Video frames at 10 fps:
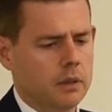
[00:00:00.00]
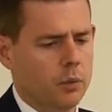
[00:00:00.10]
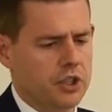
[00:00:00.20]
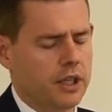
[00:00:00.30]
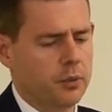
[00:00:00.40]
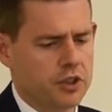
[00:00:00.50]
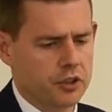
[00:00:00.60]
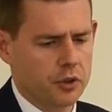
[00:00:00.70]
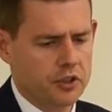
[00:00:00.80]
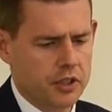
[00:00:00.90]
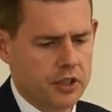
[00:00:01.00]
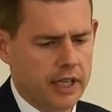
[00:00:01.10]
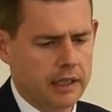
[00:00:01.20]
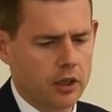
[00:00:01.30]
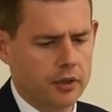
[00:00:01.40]
which has also
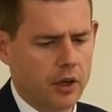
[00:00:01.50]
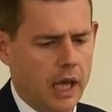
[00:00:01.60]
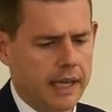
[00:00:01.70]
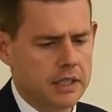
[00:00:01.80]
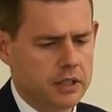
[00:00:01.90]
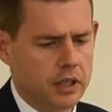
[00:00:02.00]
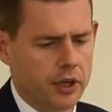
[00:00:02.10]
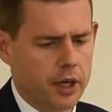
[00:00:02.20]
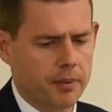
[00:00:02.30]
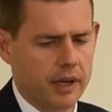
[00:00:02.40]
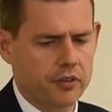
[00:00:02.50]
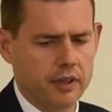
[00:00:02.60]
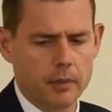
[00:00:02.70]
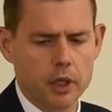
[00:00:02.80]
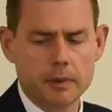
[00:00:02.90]
shed a lot of light on our
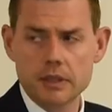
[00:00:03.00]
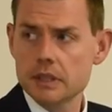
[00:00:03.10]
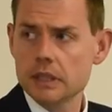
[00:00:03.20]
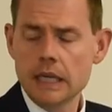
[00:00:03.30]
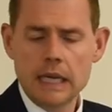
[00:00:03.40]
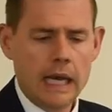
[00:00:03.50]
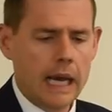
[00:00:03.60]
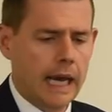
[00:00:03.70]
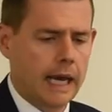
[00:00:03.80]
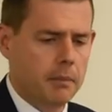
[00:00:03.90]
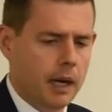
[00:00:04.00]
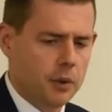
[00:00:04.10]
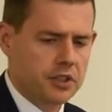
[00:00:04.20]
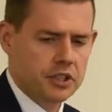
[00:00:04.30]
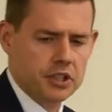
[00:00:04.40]
Brexit moment. I
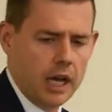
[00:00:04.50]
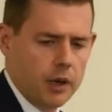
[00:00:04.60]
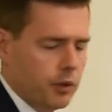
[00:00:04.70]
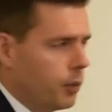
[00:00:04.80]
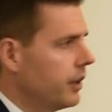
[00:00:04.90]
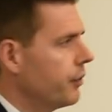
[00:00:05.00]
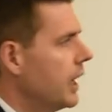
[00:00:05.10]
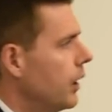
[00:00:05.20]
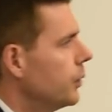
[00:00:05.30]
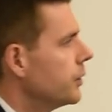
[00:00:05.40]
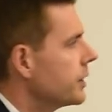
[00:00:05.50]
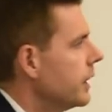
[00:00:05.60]
want to start with one of the old